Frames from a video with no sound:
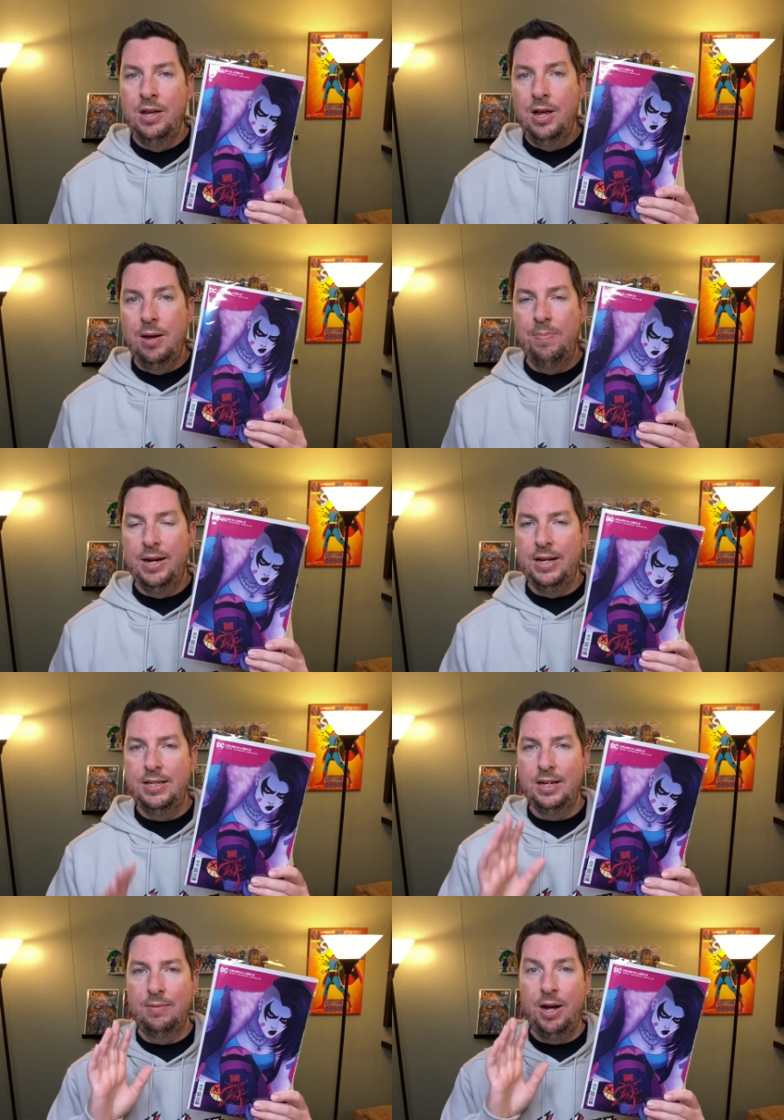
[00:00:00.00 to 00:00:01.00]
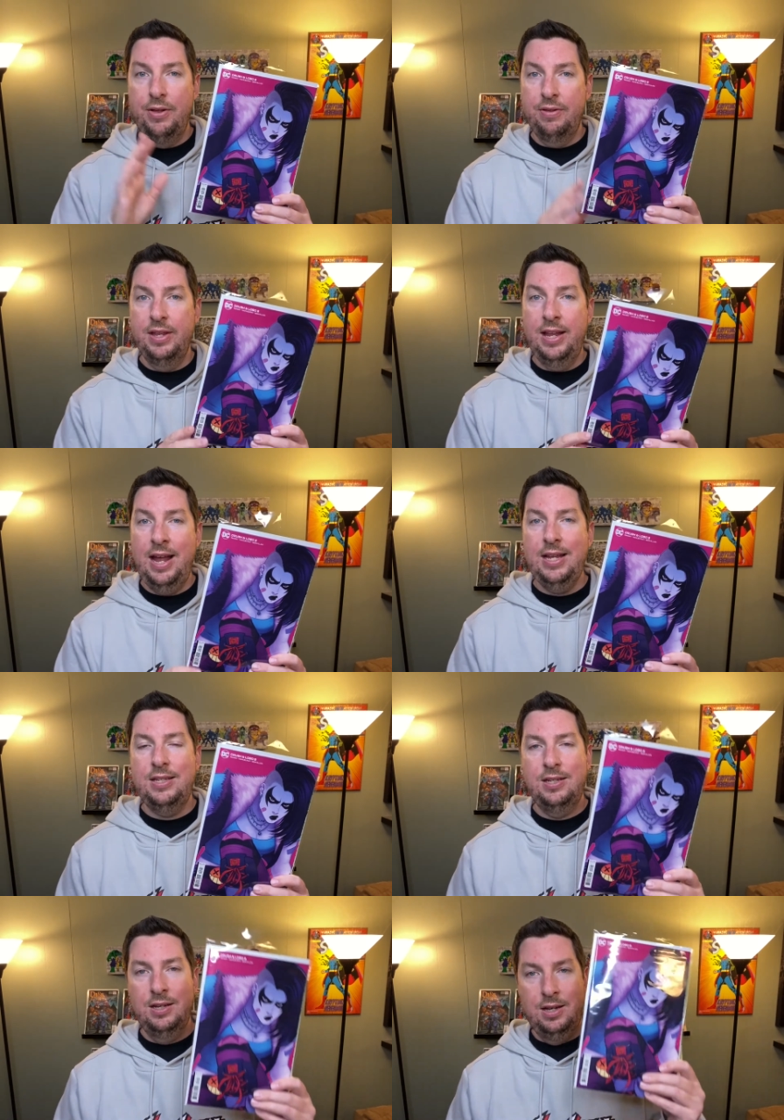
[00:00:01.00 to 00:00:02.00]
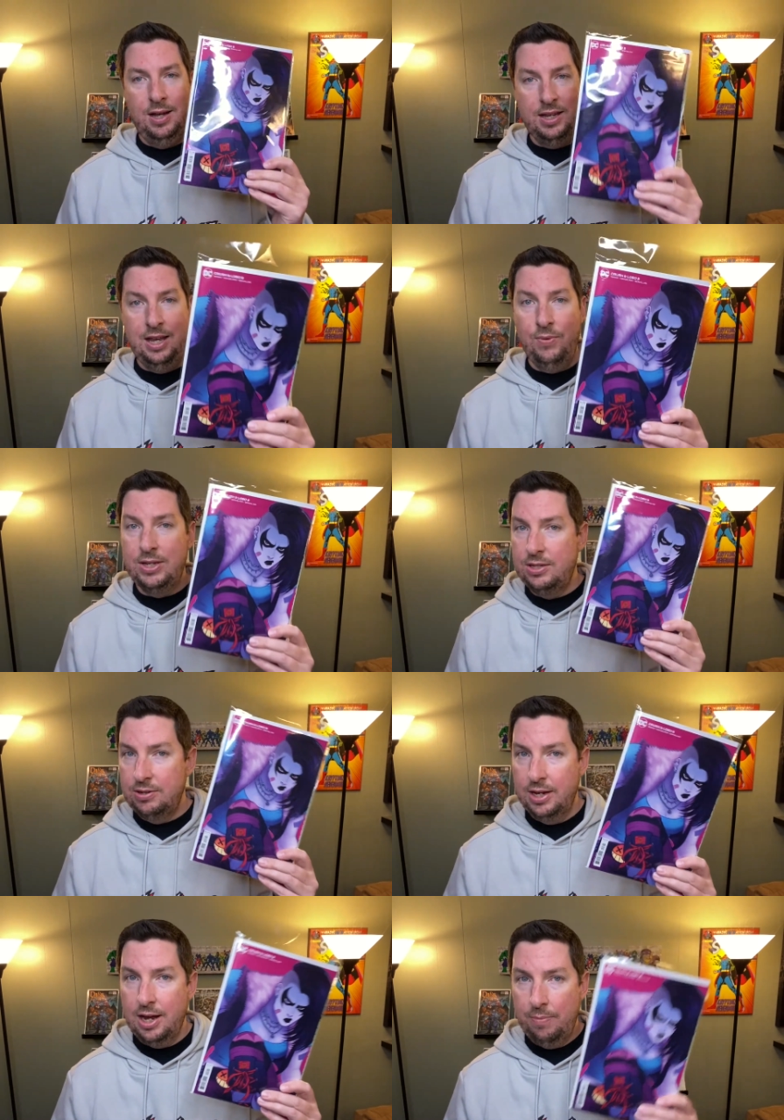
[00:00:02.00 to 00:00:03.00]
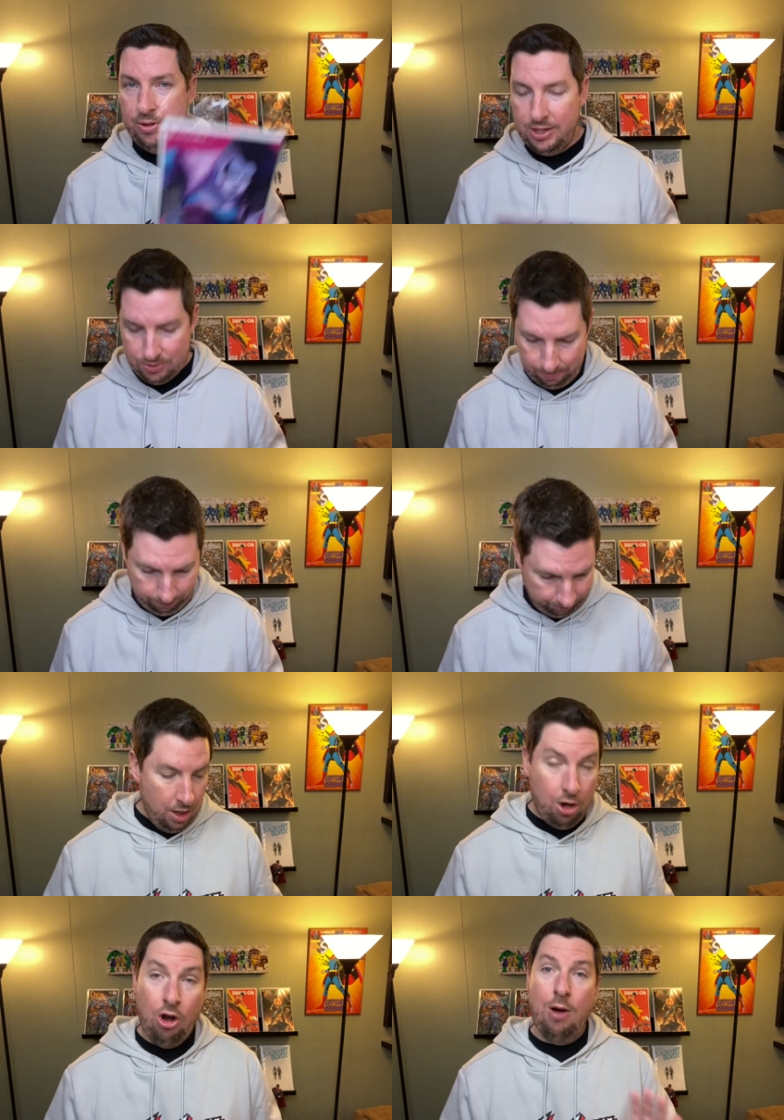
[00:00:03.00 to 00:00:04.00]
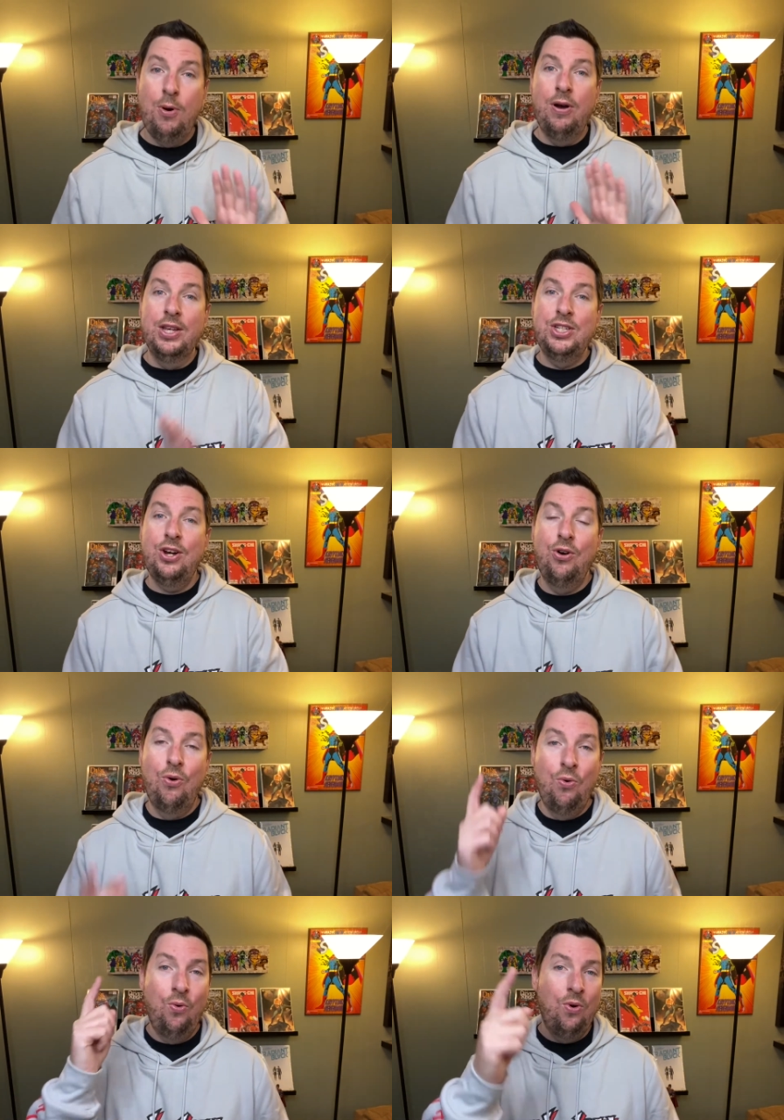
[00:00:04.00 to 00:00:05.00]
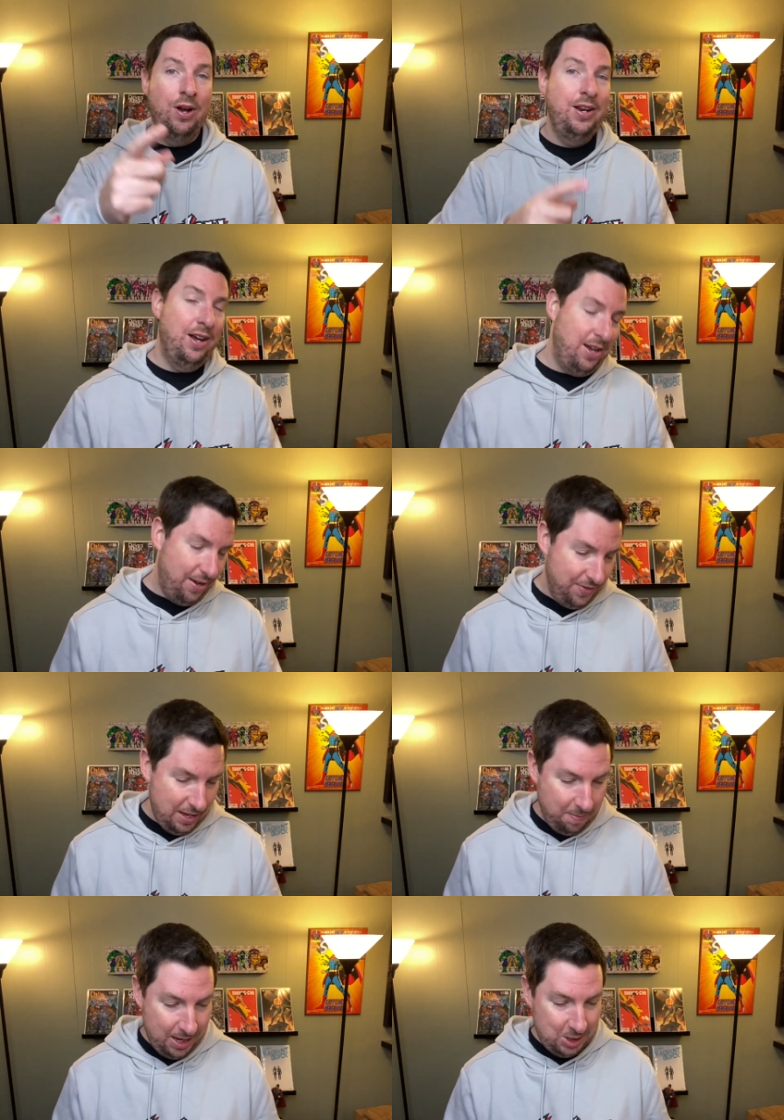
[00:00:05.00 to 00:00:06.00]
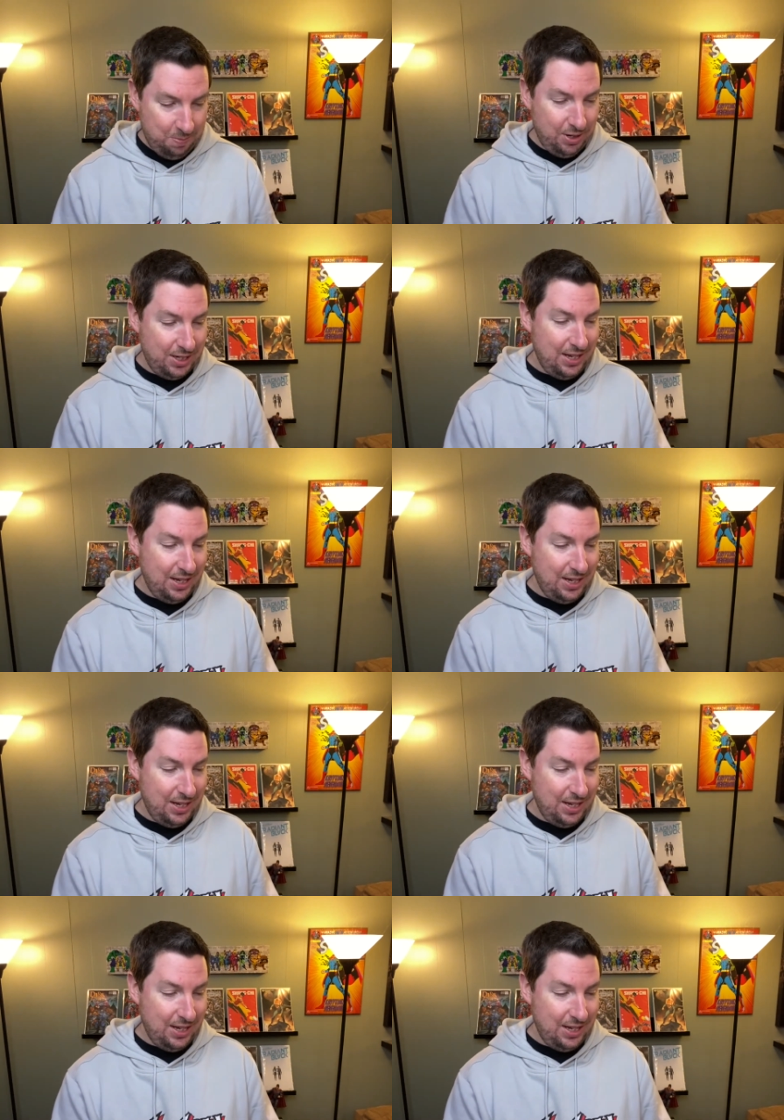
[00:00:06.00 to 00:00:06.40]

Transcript: But other than that, I can't wait to get caught up with this one. Oh boy, so one of the best books that